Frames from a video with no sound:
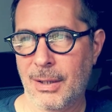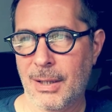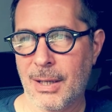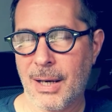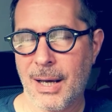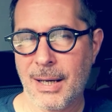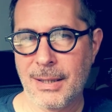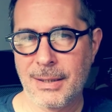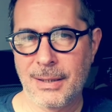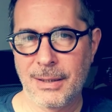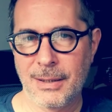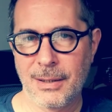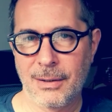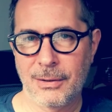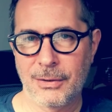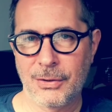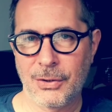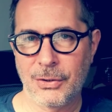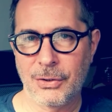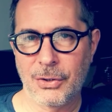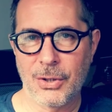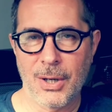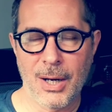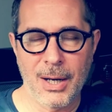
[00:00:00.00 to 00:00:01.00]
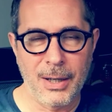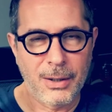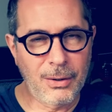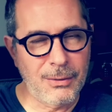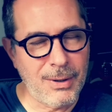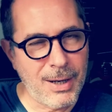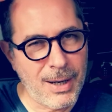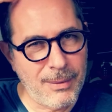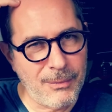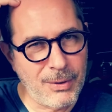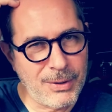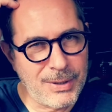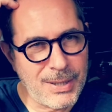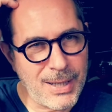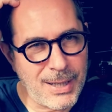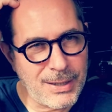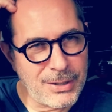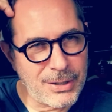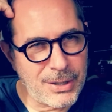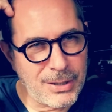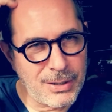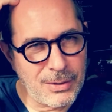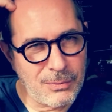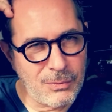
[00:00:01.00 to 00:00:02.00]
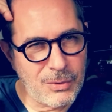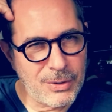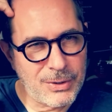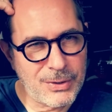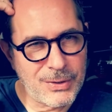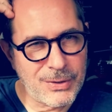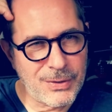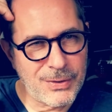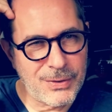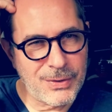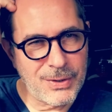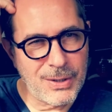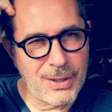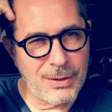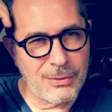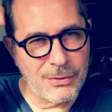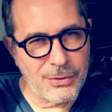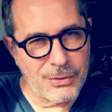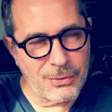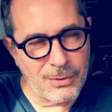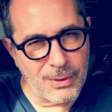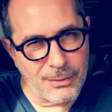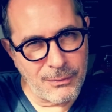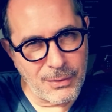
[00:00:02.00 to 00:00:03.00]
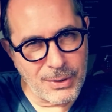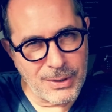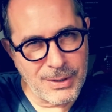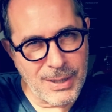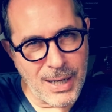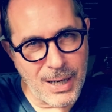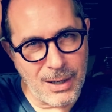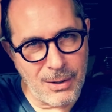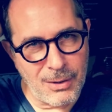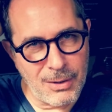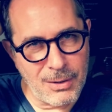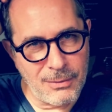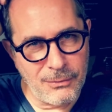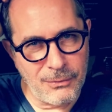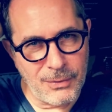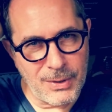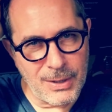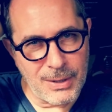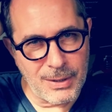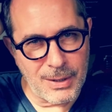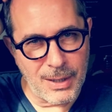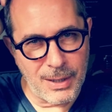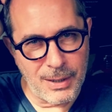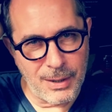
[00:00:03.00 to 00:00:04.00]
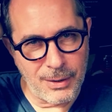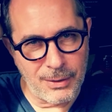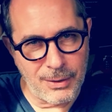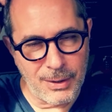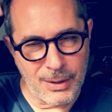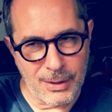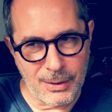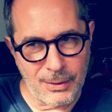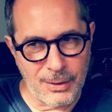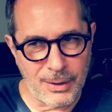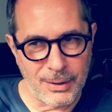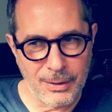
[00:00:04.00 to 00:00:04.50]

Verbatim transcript: the idea to try and grab attention, which is, you know, sort of a Gary V kind of thing.